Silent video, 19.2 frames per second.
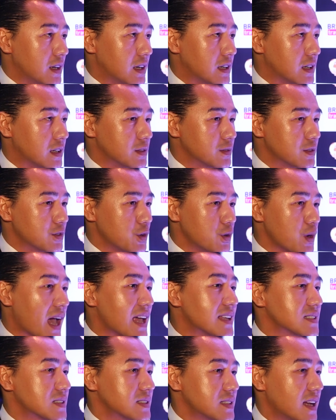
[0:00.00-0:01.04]

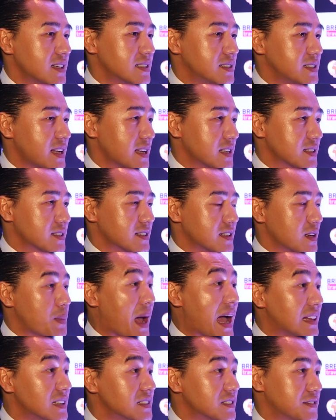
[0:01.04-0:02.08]
has a taste and a
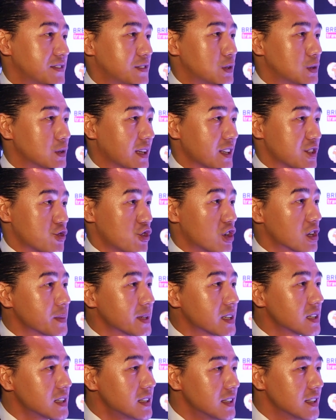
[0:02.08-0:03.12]
palate for
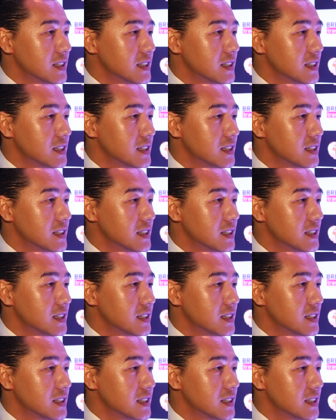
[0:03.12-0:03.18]
gastronomy